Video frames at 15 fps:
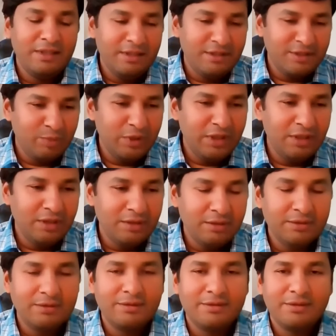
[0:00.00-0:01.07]

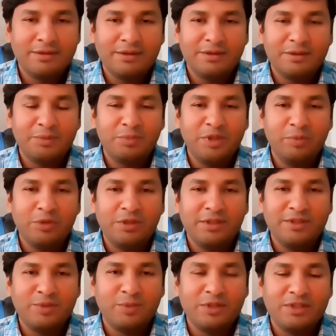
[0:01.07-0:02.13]
Hindi-speaking
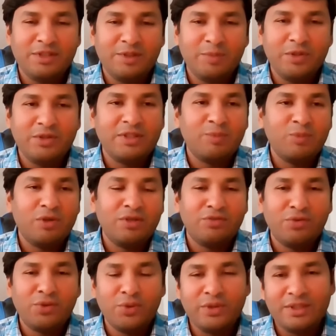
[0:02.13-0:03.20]
people, especially because I'm not
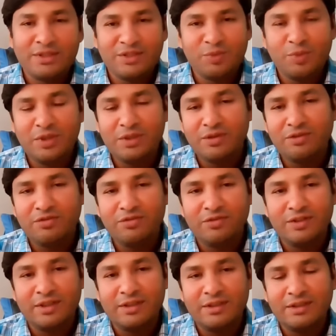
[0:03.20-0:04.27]
a fluent speaker of
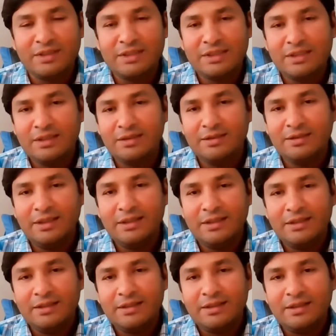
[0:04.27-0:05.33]
Hindi,
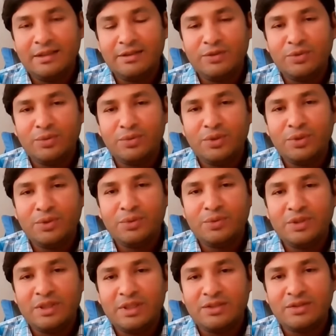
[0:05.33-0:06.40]
and through
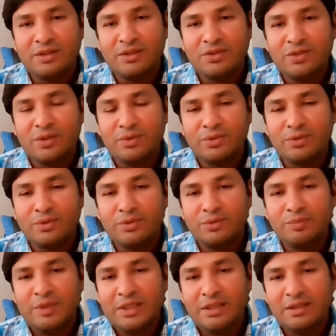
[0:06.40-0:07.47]
you it has reached out
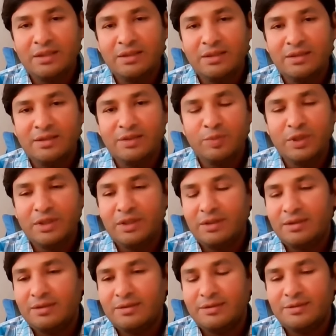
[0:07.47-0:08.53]
to many Hindi
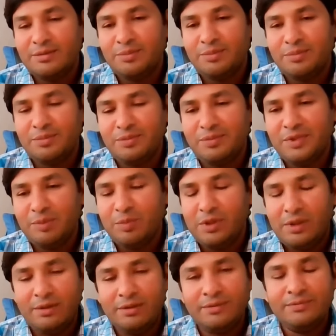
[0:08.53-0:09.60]
speaking
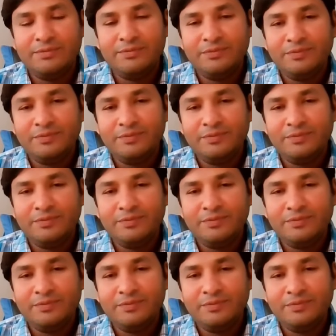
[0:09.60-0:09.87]
people.